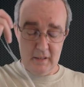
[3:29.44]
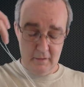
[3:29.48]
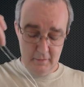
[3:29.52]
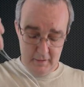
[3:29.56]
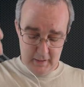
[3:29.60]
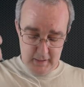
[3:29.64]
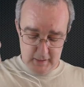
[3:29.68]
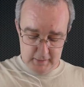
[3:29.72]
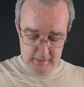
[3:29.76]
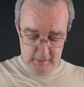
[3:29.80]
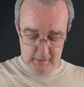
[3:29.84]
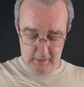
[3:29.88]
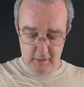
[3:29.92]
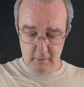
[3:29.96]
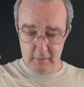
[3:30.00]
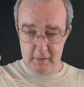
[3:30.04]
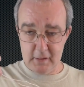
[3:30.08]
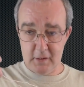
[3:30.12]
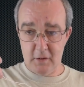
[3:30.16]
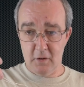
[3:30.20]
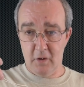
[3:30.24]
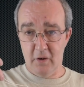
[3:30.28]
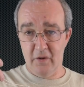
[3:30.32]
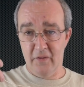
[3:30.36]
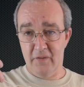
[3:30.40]
in your ears, it's only
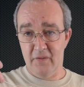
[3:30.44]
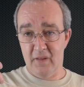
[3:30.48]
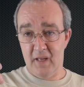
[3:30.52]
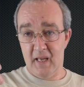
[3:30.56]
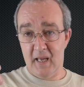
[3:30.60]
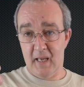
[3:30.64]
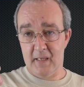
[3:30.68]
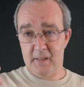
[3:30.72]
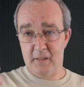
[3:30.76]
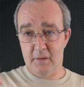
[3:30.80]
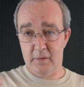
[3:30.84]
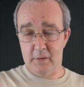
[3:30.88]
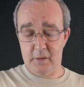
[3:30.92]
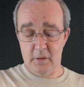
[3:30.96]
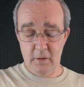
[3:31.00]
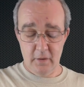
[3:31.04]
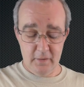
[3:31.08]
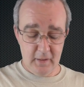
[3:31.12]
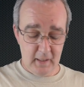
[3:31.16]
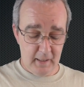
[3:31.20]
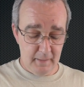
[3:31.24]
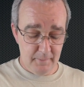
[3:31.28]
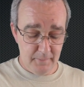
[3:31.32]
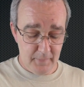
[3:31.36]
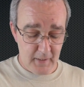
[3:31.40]
sort of there, so it's not
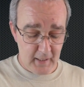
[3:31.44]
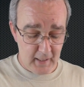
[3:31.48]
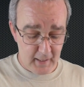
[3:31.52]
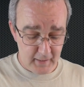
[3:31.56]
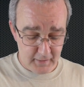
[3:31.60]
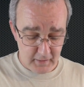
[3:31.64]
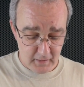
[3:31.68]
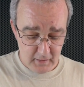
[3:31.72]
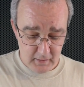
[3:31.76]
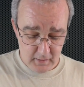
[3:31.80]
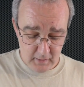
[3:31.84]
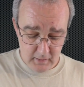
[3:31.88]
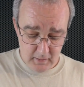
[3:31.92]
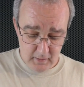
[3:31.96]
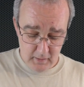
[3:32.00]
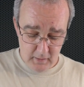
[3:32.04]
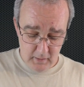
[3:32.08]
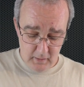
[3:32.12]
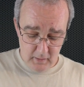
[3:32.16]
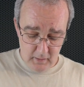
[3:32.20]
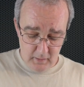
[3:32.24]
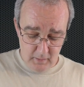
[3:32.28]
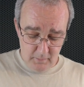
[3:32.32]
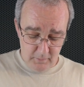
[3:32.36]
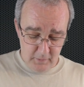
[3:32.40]
that bad.
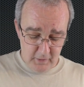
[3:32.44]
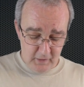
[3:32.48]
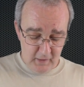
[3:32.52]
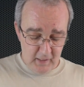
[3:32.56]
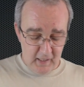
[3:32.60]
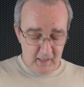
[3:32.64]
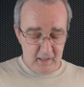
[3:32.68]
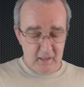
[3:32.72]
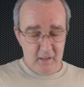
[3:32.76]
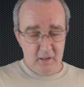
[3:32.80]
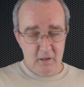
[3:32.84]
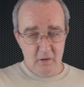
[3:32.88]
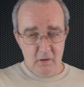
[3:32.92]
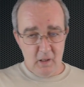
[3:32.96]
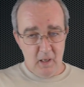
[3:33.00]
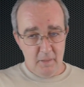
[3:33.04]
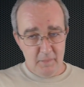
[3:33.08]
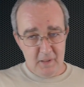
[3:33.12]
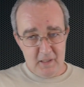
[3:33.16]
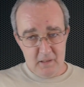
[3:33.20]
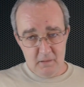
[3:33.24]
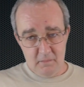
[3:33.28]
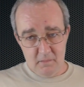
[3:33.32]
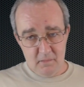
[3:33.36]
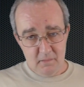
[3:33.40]
But yeah, you know, I
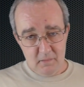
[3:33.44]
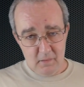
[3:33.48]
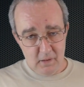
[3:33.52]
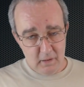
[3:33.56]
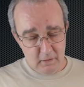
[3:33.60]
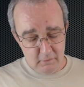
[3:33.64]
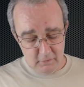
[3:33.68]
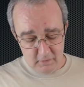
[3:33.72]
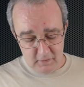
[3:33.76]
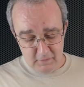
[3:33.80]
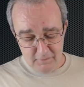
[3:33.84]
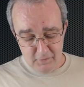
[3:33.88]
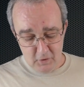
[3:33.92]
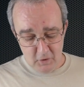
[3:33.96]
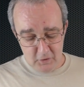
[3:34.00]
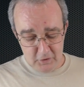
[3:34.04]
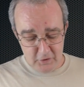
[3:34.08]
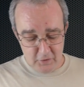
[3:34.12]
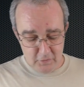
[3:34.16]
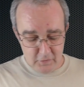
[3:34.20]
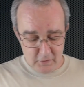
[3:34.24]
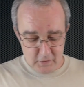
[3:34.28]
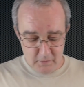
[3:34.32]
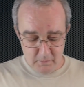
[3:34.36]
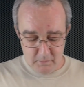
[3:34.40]
mean, you know, you've all
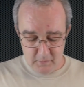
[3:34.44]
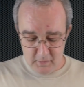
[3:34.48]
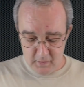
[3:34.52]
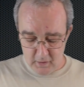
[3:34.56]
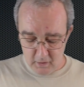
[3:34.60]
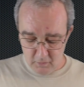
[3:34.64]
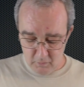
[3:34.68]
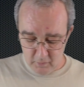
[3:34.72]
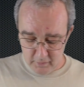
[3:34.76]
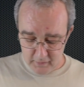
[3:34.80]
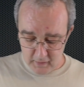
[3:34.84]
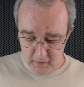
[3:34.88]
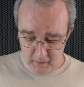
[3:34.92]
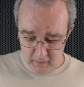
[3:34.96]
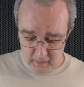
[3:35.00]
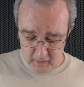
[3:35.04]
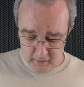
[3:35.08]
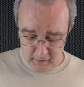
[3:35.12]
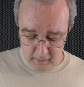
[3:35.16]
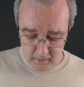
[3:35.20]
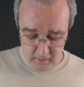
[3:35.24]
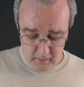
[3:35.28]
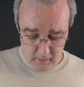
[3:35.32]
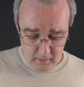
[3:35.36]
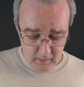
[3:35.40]
used them, you know what they're
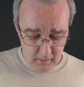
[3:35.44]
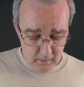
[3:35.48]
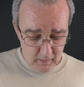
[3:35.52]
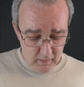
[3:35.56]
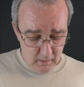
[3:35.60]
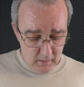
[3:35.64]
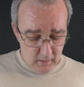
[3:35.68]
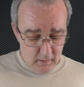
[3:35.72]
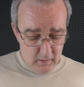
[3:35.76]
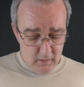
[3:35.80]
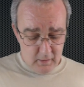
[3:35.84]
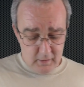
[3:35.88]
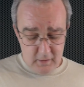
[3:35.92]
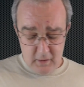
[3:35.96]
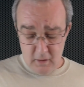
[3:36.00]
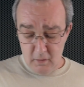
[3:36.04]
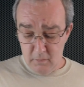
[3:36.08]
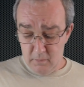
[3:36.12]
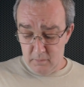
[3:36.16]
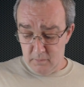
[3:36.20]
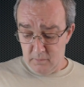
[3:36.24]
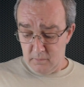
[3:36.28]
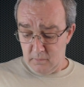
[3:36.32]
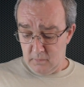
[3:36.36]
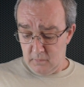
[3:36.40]
like.
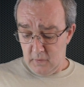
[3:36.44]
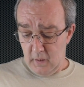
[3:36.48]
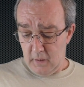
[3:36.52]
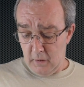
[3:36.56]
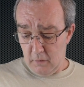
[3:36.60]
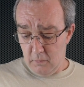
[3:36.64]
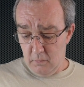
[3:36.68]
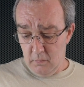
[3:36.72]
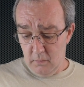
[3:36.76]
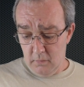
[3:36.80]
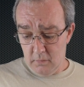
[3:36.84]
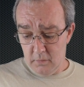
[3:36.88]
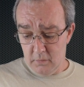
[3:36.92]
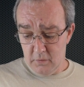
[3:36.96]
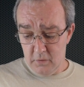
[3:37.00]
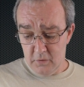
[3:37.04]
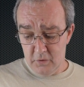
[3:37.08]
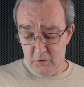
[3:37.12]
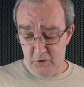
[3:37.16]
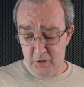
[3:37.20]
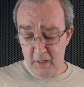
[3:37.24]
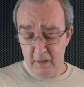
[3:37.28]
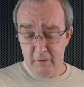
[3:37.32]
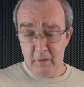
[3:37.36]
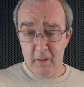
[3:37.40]
So, you know,
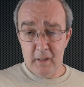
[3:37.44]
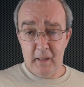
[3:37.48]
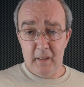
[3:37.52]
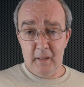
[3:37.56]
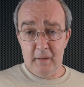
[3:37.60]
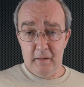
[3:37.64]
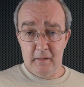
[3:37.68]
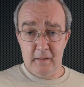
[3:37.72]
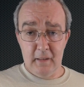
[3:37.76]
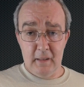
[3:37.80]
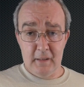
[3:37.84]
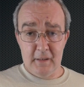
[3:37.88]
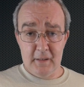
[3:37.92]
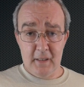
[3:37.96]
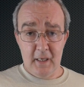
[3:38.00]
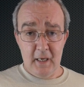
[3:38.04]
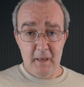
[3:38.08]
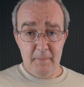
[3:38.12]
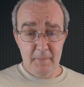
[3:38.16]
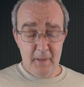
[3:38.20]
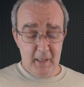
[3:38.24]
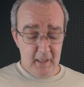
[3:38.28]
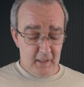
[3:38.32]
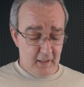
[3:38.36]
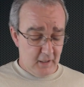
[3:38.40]
generally the
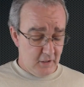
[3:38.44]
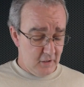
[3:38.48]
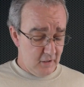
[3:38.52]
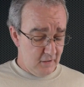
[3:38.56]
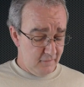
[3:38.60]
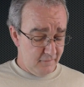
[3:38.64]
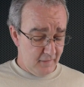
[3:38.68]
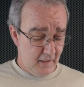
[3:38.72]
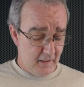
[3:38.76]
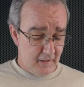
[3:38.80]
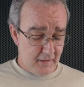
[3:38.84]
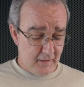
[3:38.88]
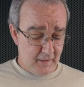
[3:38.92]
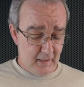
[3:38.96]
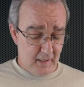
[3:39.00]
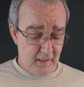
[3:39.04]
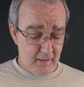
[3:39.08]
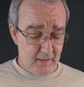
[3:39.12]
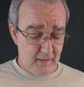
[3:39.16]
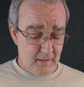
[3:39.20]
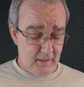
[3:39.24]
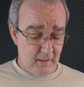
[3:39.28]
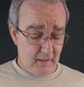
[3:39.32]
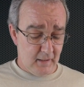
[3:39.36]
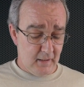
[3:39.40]
entire package is
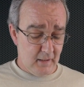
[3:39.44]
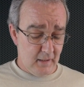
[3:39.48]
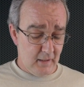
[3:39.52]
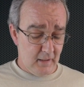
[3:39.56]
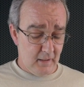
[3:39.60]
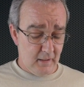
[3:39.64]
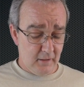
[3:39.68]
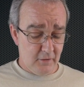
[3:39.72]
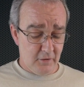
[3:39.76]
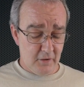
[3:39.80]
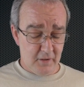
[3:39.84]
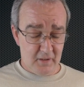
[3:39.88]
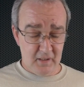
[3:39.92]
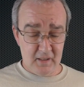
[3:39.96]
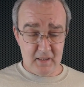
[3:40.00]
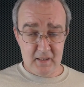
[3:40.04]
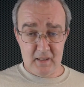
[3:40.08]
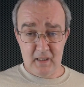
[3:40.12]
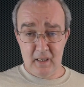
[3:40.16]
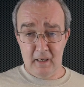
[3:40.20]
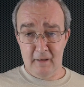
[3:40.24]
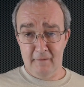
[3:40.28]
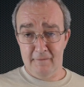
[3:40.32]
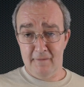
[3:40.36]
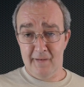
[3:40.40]
fantastic. Just a
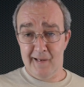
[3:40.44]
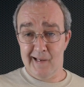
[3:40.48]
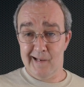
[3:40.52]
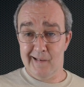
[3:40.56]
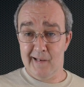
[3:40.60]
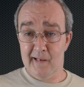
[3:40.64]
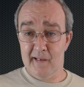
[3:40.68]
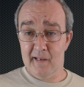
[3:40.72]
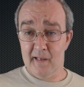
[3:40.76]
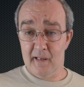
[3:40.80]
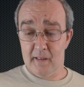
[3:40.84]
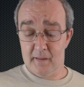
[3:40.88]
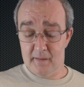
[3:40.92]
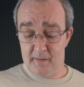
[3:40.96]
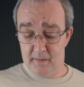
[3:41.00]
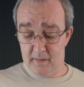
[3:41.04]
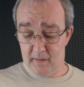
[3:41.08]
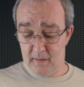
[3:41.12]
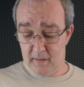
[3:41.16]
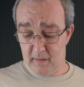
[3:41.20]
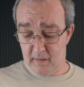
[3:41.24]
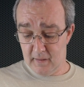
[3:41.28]
slight fail in that